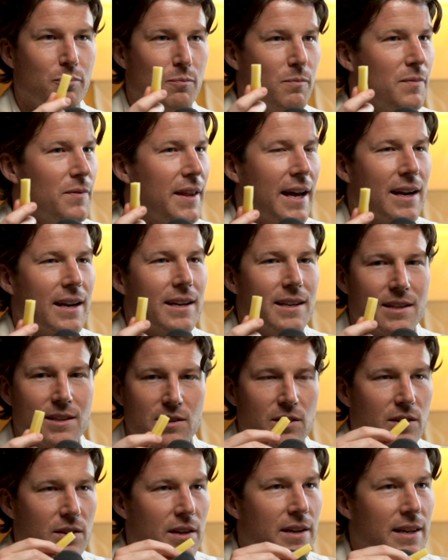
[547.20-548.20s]
that
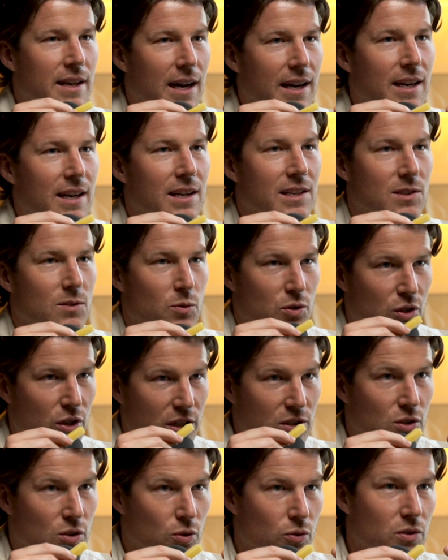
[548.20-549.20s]
the nuttiness which I
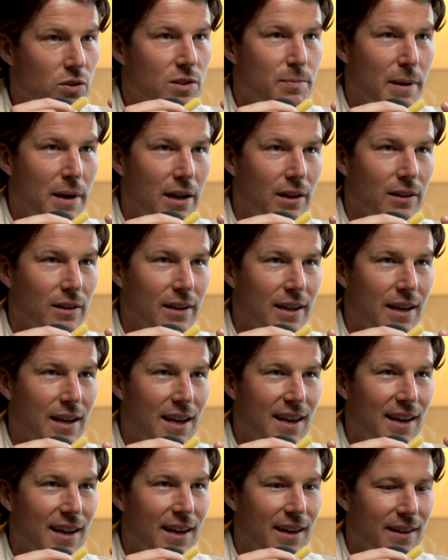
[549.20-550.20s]
do smell in yeah.
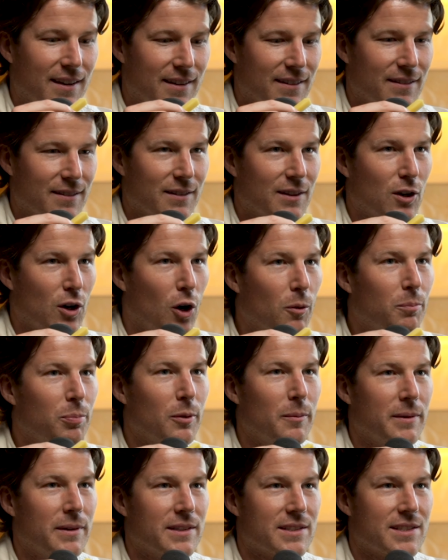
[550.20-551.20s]
here
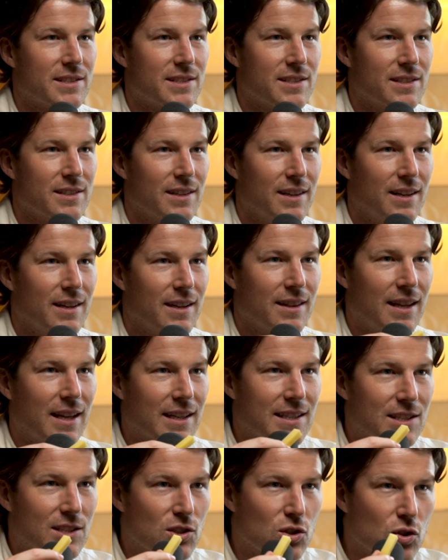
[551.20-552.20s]
complements.
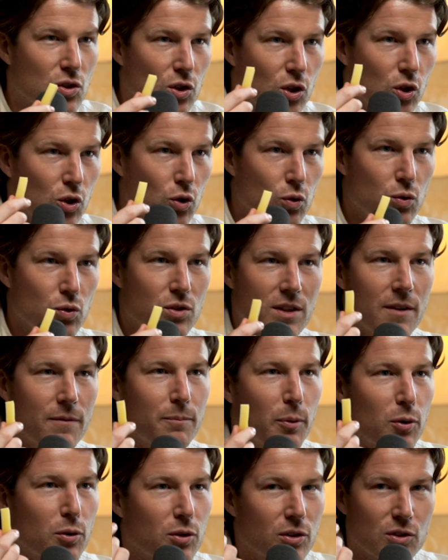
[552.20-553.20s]
That's huge. They've
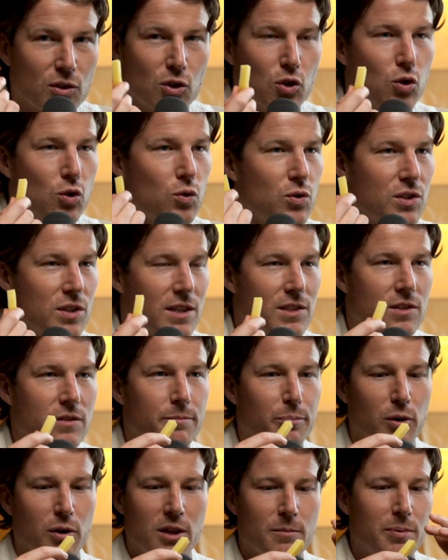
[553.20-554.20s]
both got a huge sense of
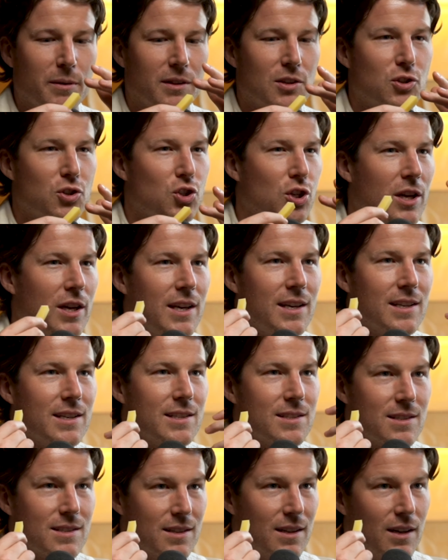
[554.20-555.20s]
body, but the yeah.
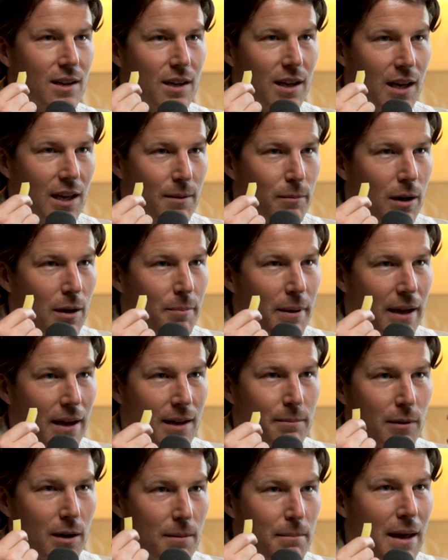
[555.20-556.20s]
cheese in my in
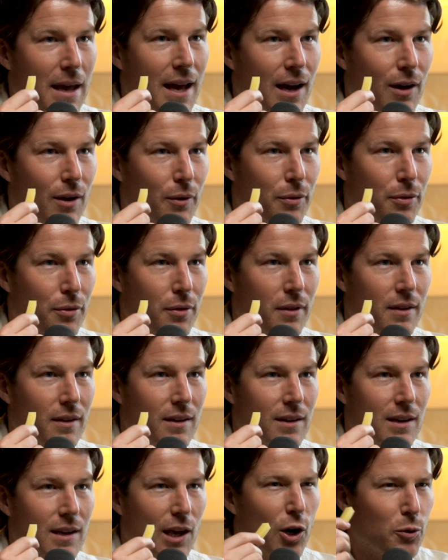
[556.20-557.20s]
my mouth. Yeah.
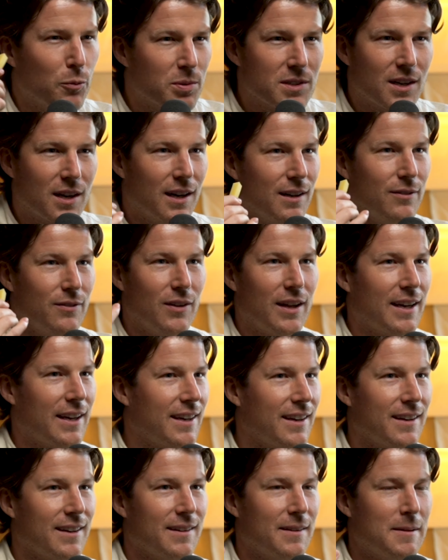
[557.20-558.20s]
Helps kind of like,